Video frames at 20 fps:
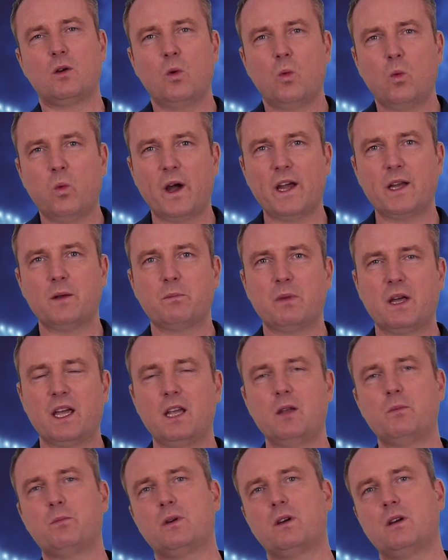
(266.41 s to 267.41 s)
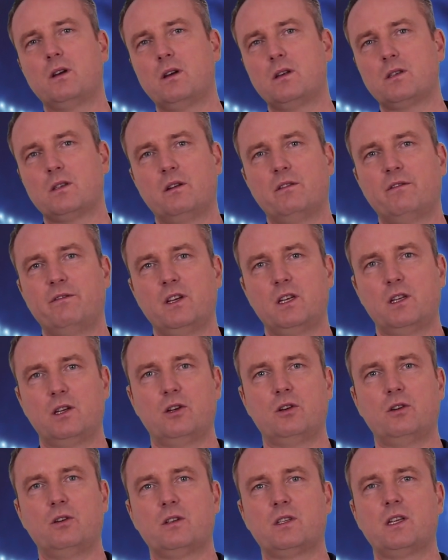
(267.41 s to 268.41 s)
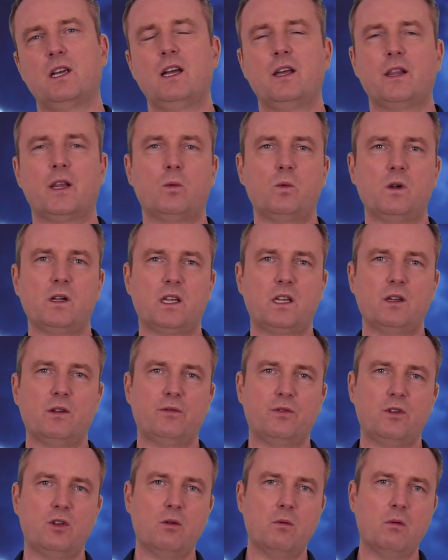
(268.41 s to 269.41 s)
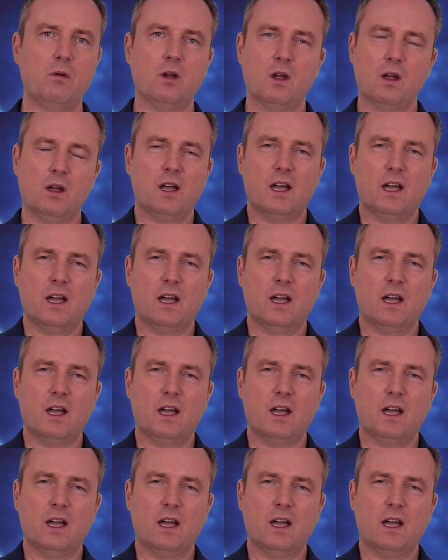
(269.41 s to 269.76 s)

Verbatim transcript: white papers and videos that will give you